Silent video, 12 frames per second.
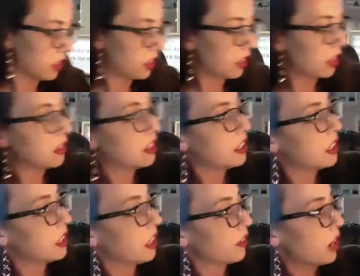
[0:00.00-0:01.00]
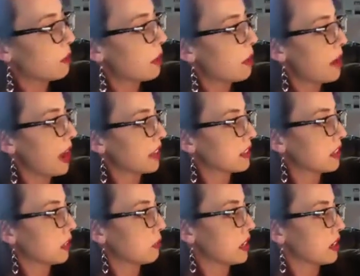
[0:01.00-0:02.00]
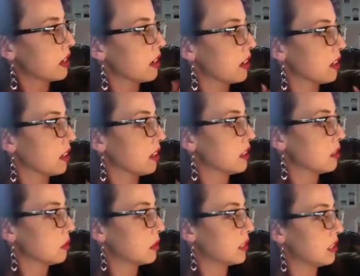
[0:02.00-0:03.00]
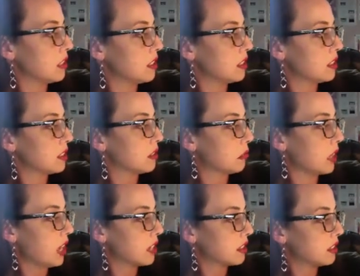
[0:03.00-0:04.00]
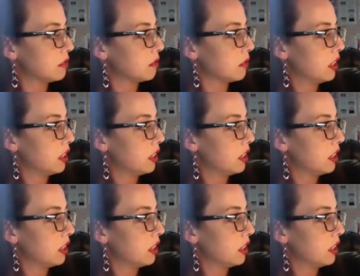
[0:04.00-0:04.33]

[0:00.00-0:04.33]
And then I've got my mattes up here. This one is Blossom.